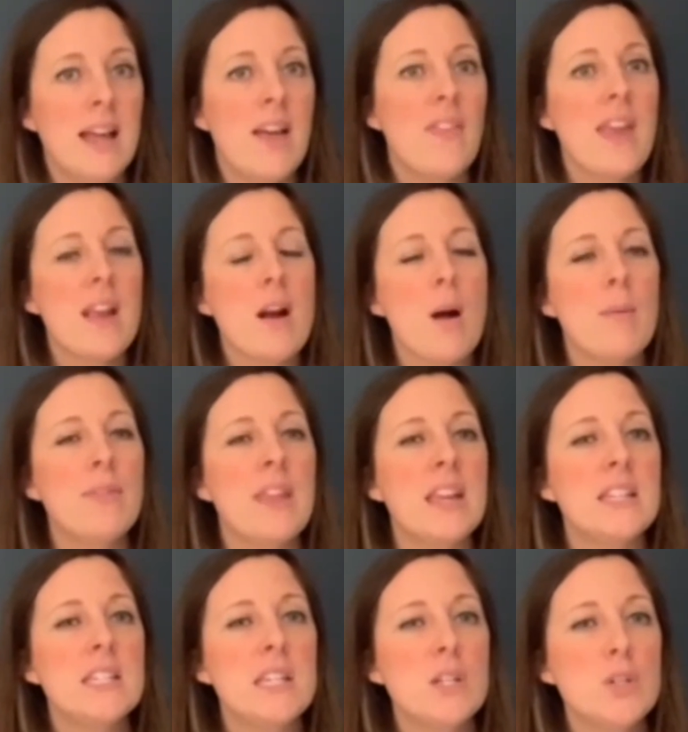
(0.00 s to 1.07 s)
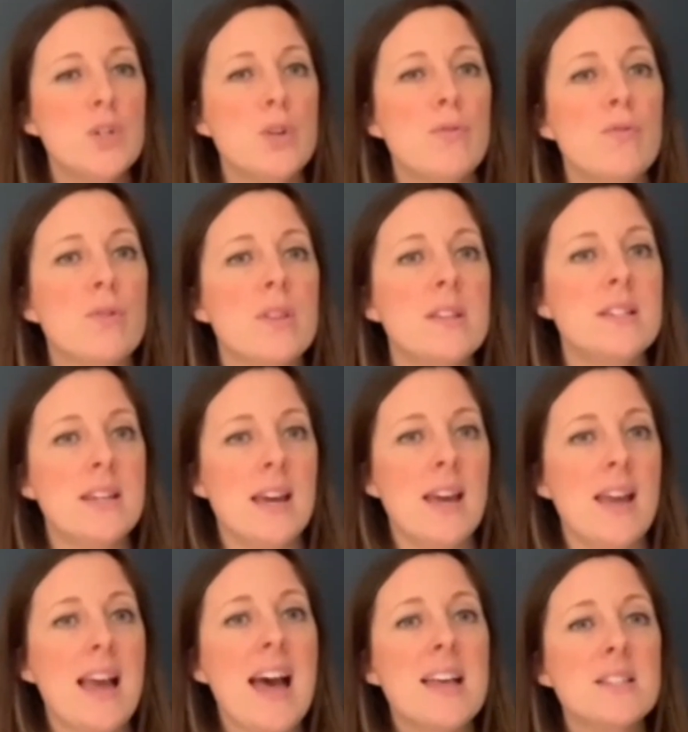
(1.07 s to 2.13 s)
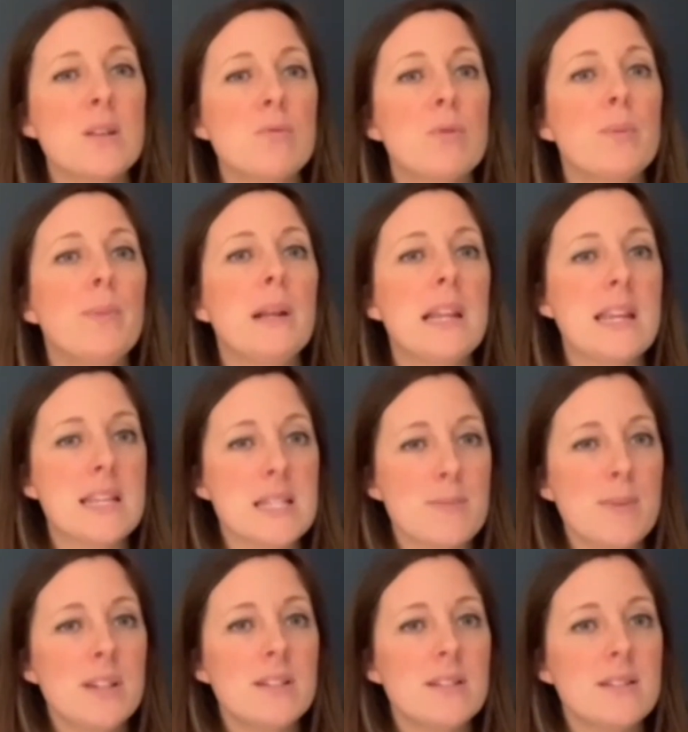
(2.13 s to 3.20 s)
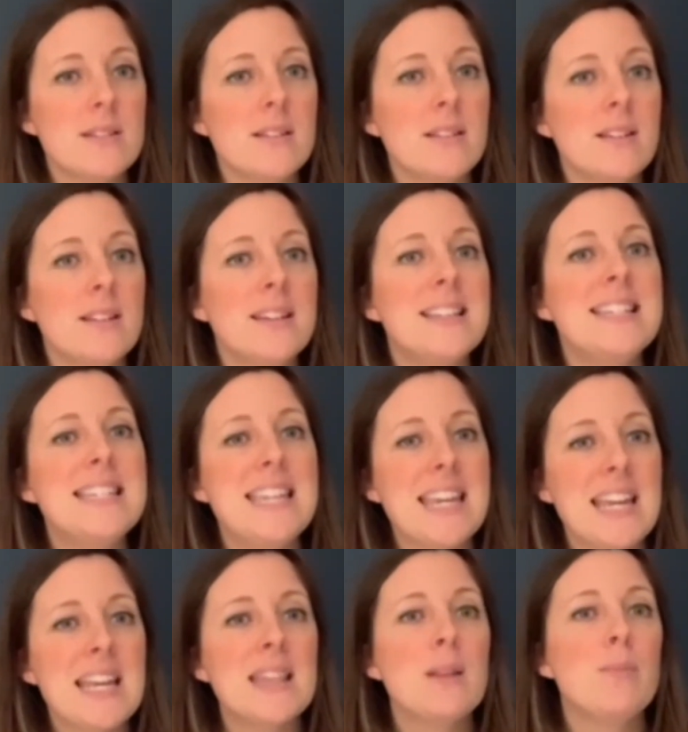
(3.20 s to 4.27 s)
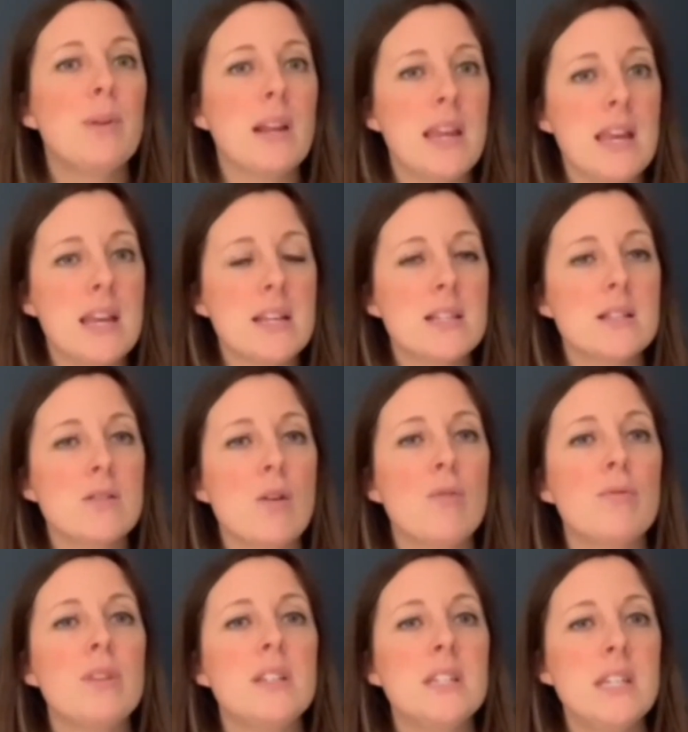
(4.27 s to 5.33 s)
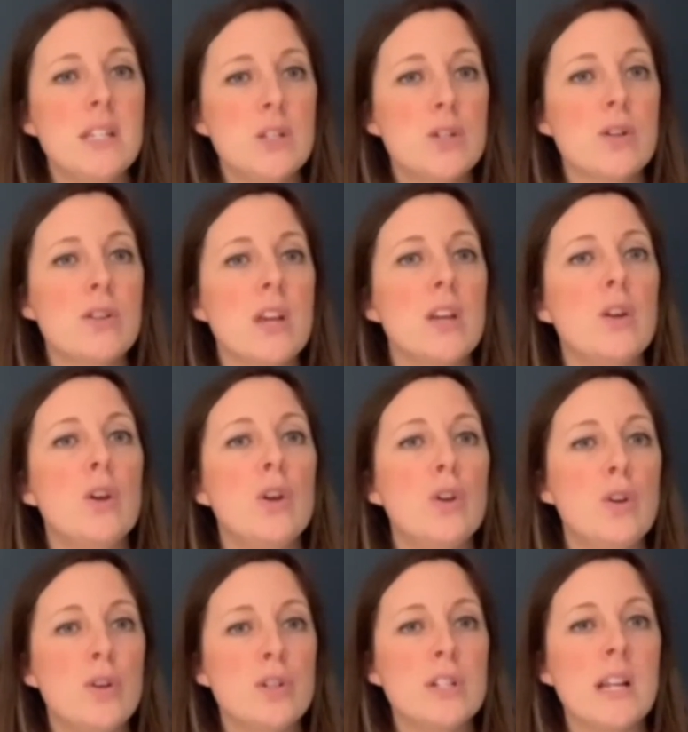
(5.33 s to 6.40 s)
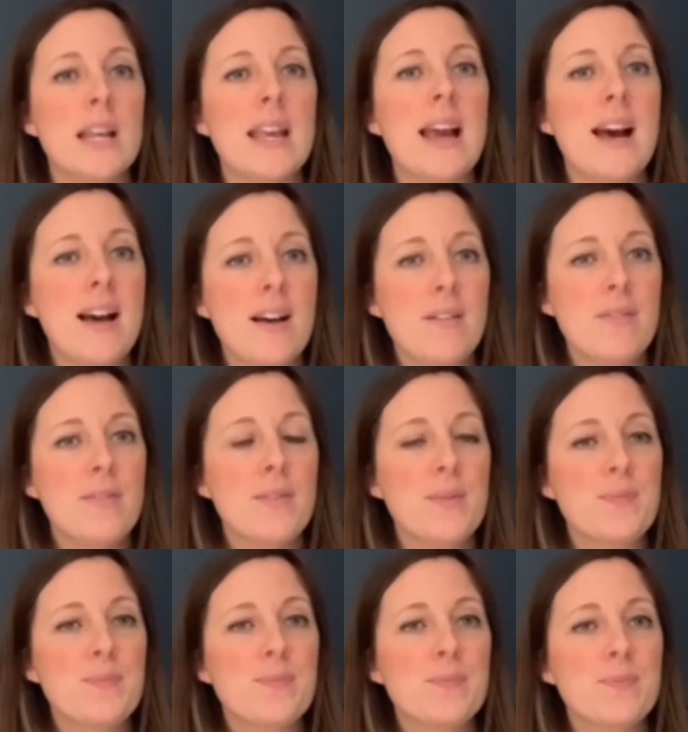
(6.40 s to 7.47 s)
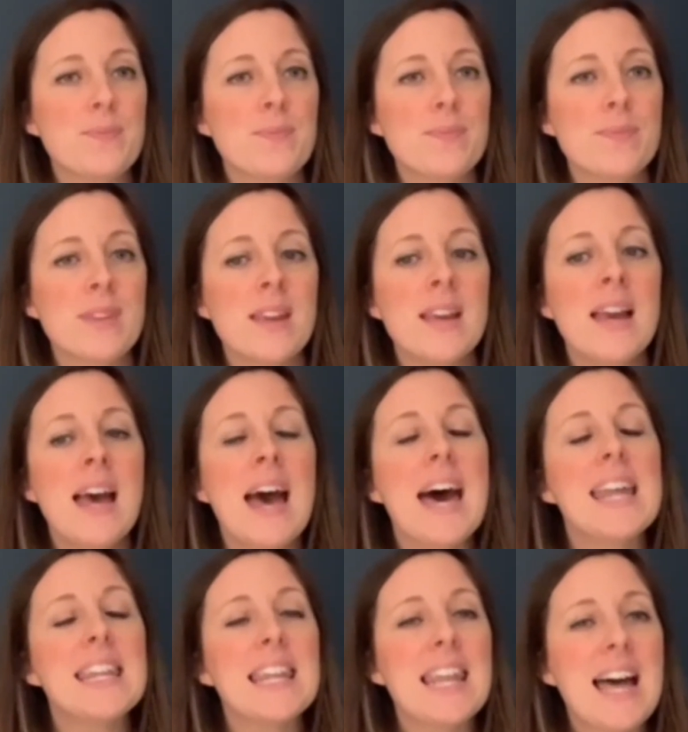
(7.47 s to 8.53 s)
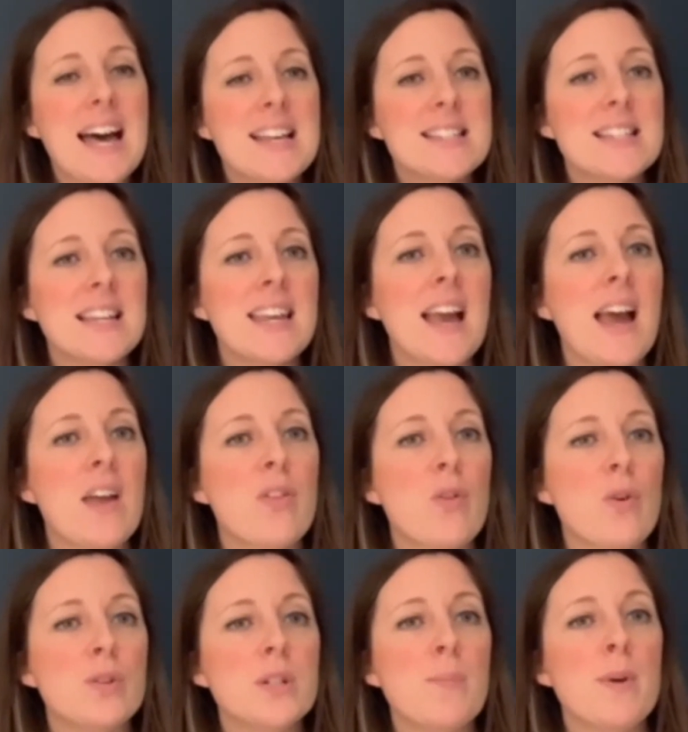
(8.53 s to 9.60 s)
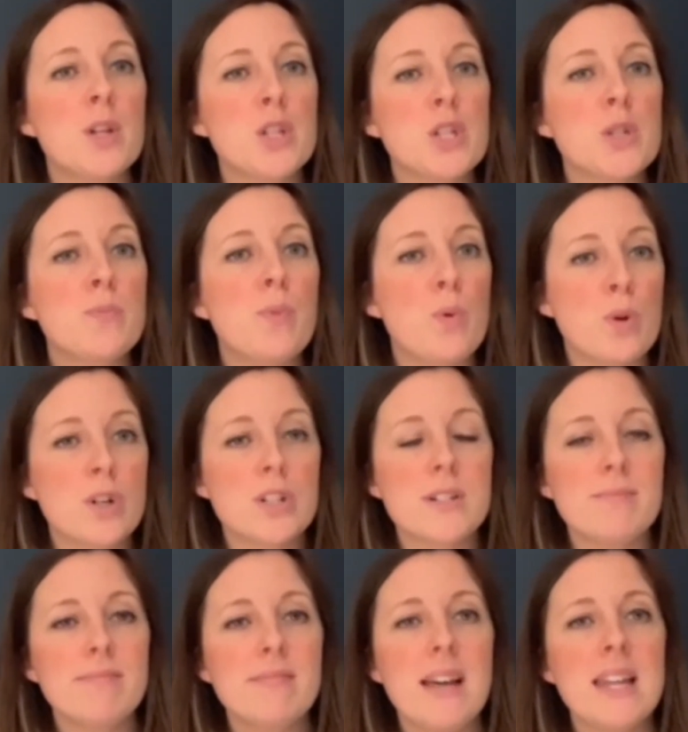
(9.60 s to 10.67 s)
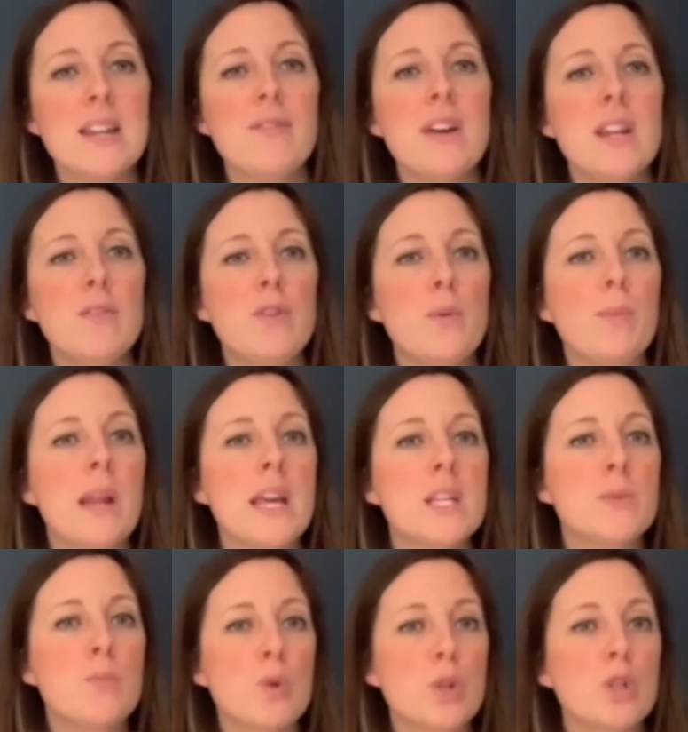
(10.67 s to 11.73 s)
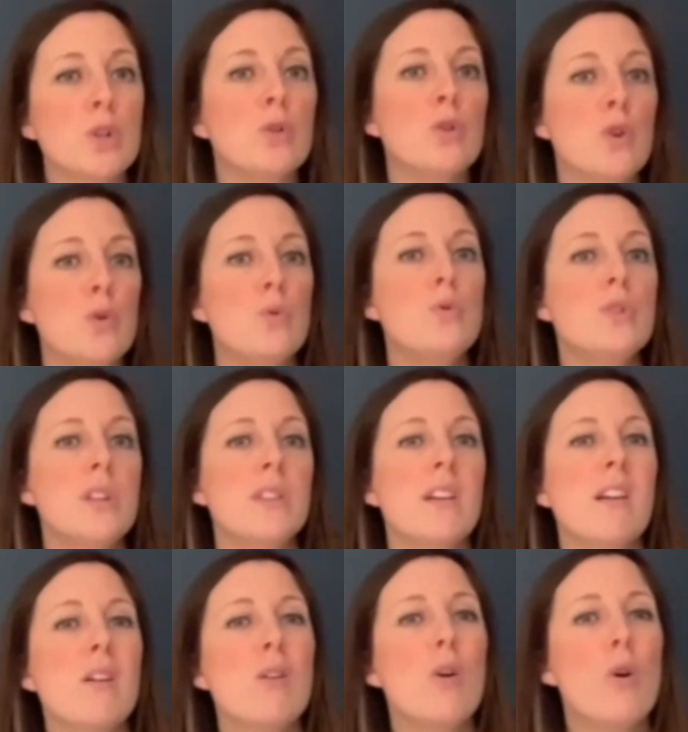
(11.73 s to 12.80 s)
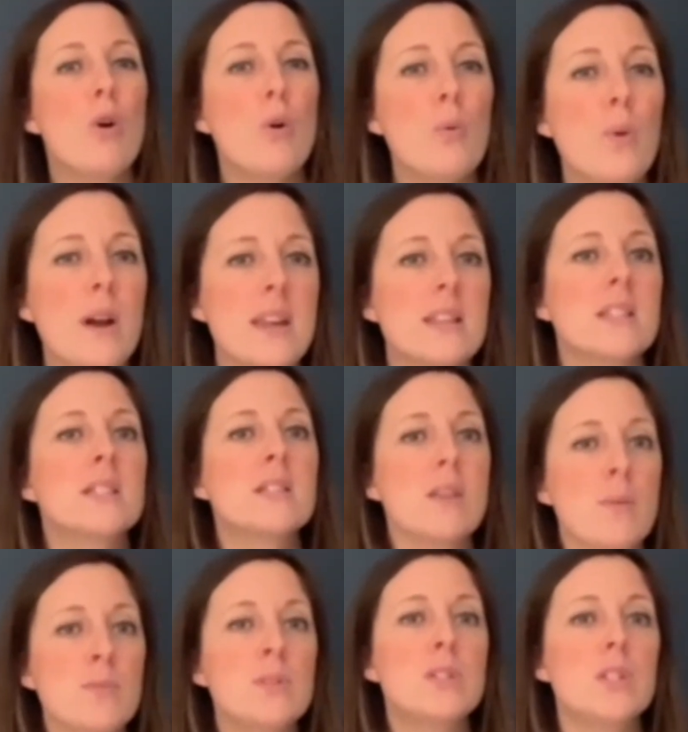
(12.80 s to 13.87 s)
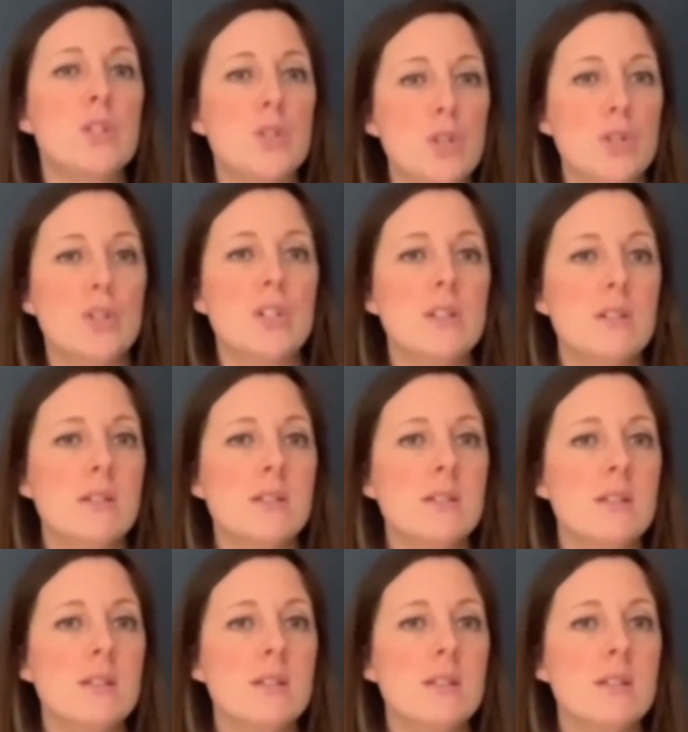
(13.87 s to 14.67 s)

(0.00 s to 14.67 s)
They come and they teach you for the day as a replacement, taking the place of the teacher that you usually have. And lastly, I thought about sport. And if any of you play sport, you'll know that there are always substitutions.